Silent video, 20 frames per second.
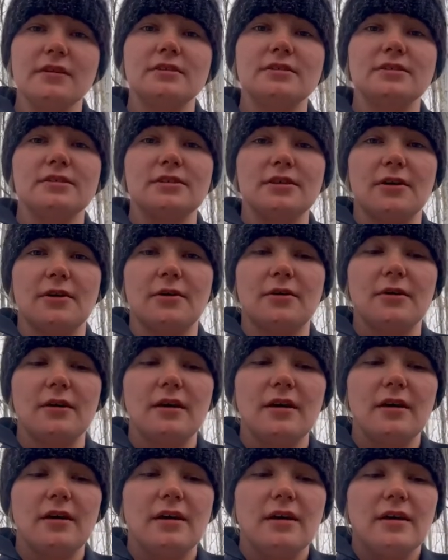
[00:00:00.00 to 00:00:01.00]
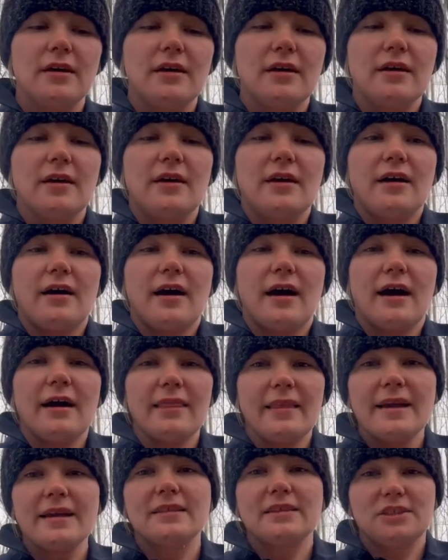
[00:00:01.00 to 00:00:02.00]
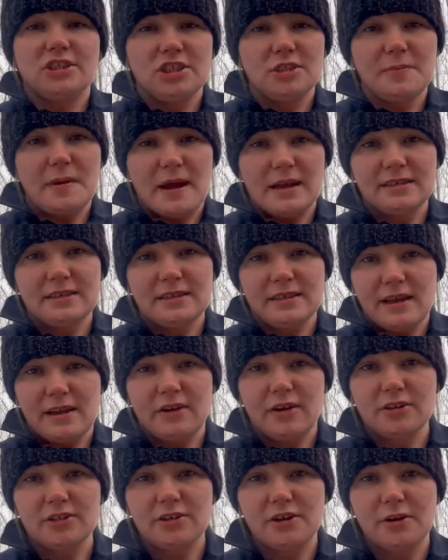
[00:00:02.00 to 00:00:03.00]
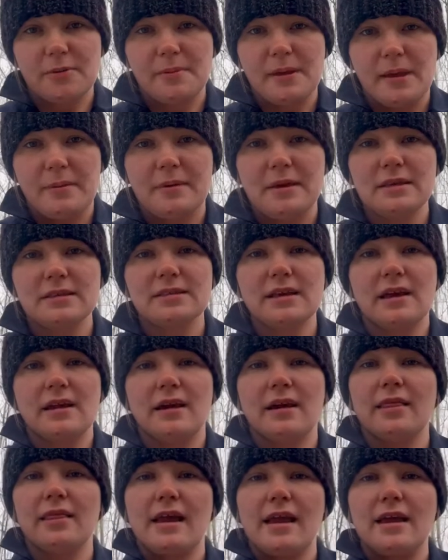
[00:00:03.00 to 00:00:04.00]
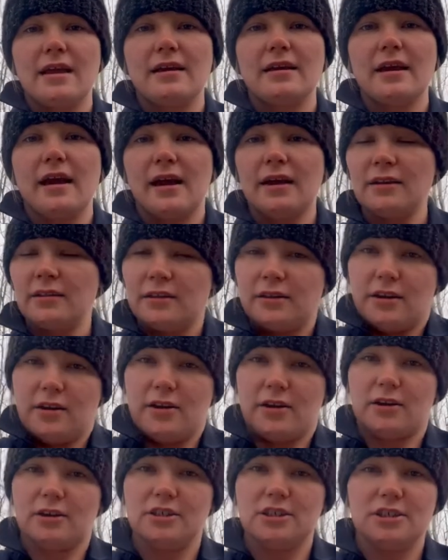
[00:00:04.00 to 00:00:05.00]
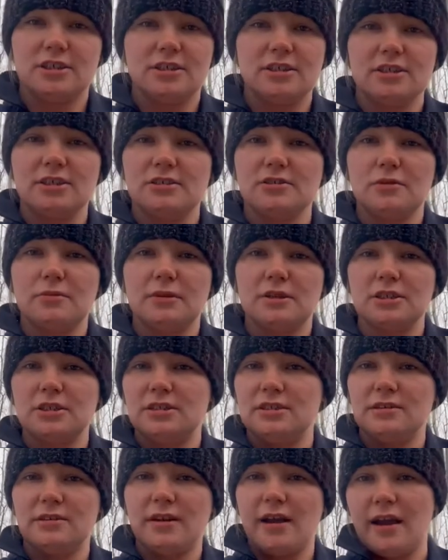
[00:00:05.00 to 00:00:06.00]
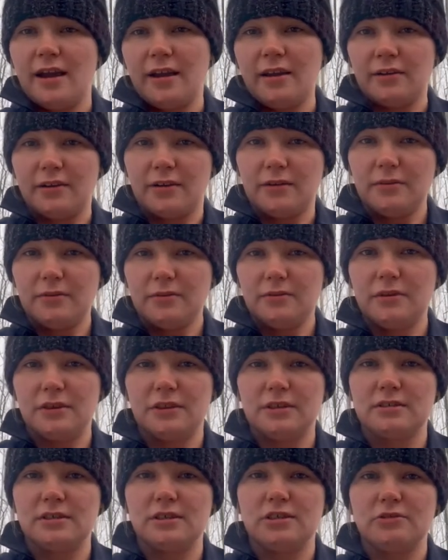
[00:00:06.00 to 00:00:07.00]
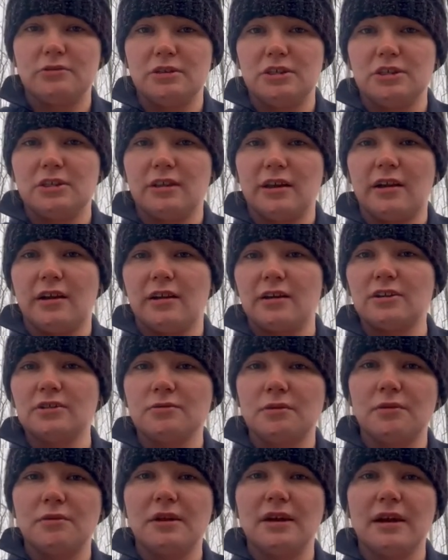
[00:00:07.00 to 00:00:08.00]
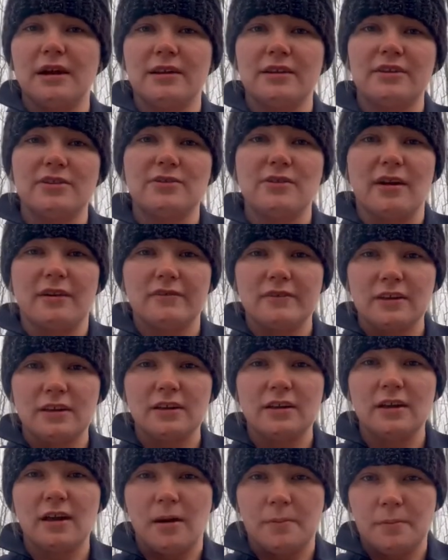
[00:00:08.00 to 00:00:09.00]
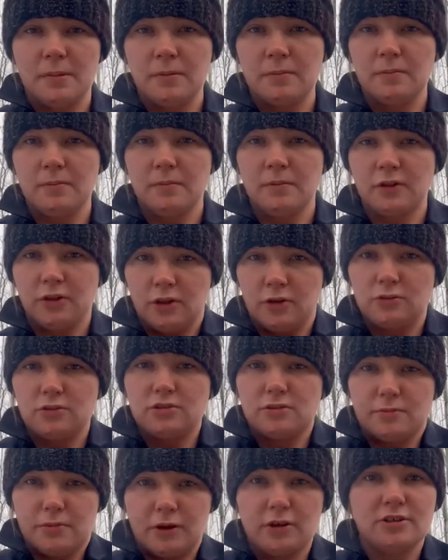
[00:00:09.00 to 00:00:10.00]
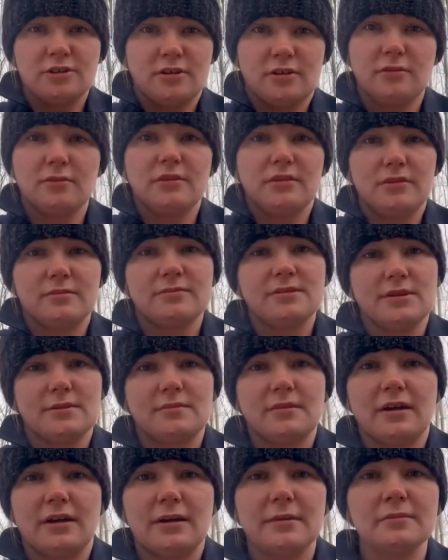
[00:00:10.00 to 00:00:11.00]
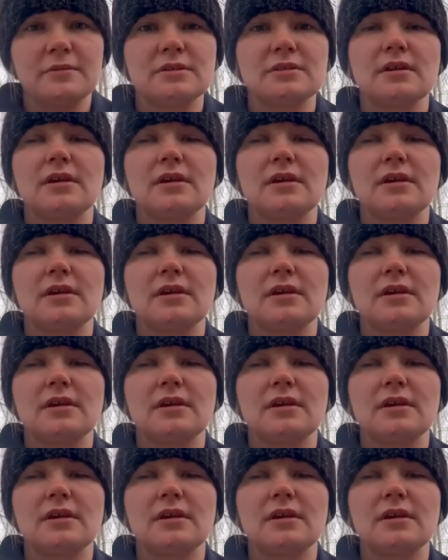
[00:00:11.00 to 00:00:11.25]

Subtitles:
So I like that she's passing that on to her babies, and I like handling her. She's just so much easier to handle with a situation like ours, where we kind of do have to get up and close and personal with them sometimes.